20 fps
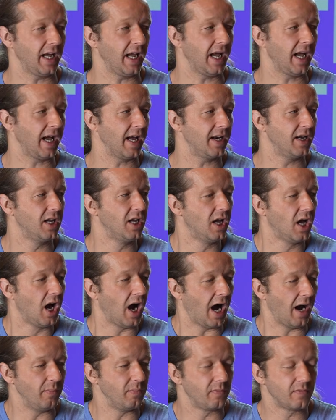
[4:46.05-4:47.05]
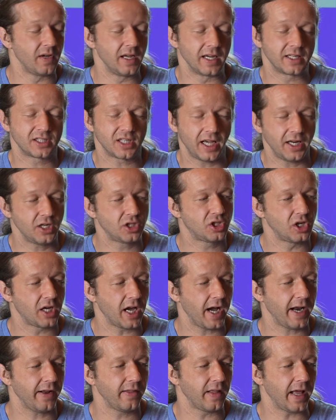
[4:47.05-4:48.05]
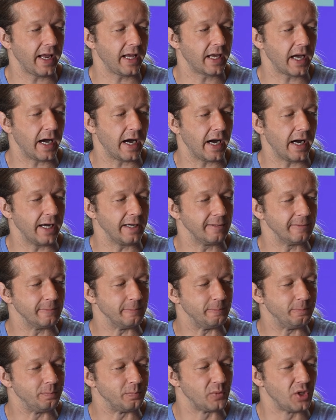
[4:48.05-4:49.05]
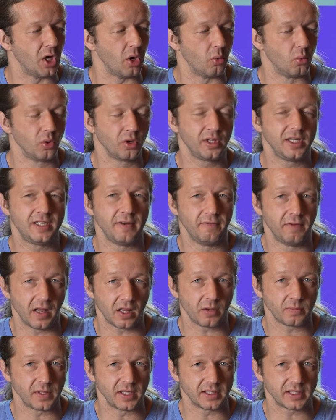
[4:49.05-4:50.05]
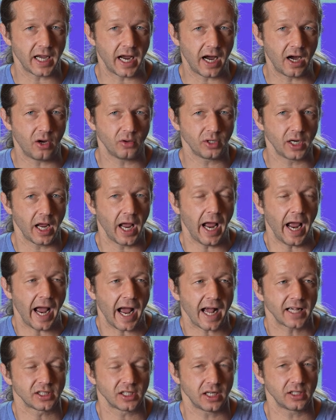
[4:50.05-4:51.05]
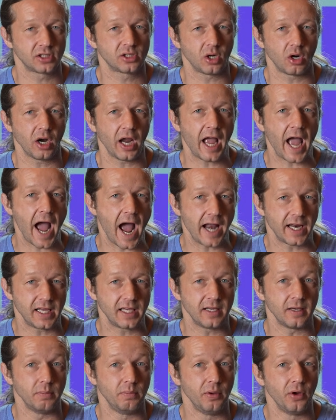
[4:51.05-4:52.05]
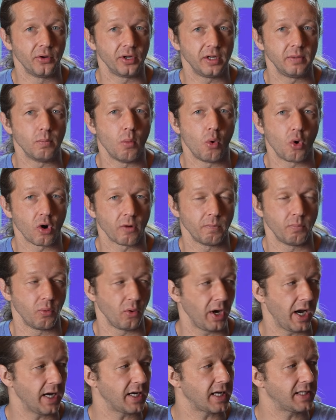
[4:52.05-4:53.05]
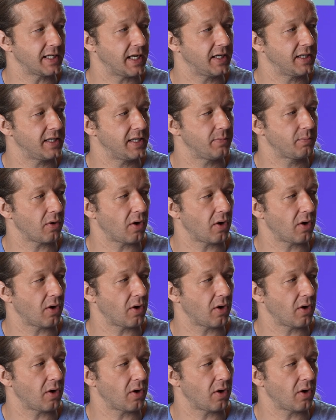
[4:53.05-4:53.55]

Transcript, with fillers: And I'm excited to kind of like, I, you know, really develop this out as I start adding and building more brand identity